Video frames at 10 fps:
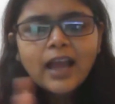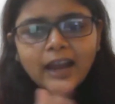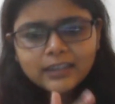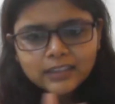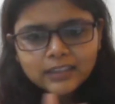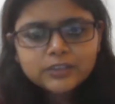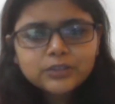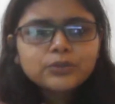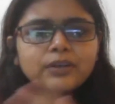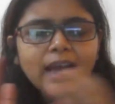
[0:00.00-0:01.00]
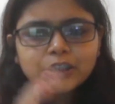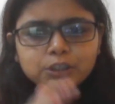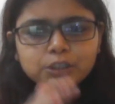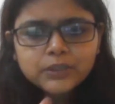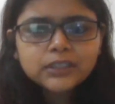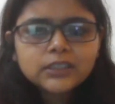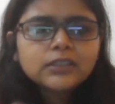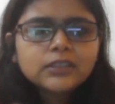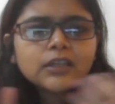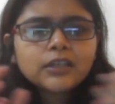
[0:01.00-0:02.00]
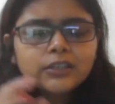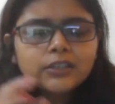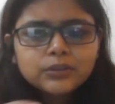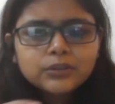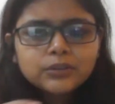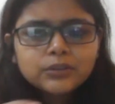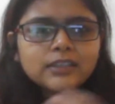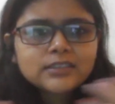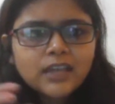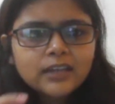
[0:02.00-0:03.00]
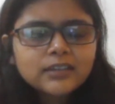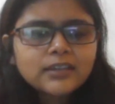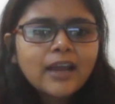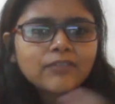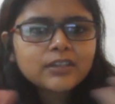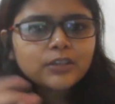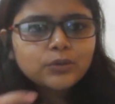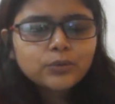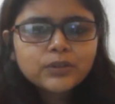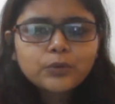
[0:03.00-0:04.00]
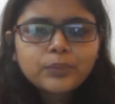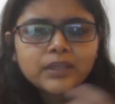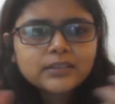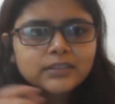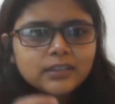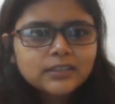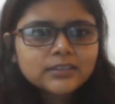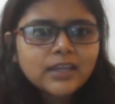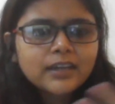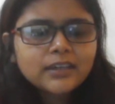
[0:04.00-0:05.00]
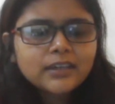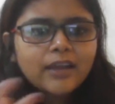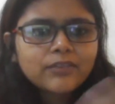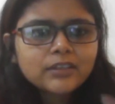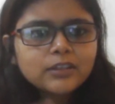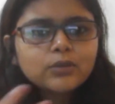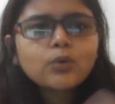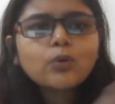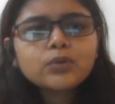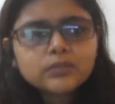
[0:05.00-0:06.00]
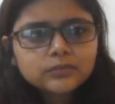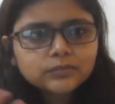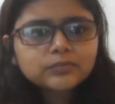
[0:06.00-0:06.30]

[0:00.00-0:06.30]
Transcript: And then, you know, gradually, you know, they started having their own domains, and they started having their own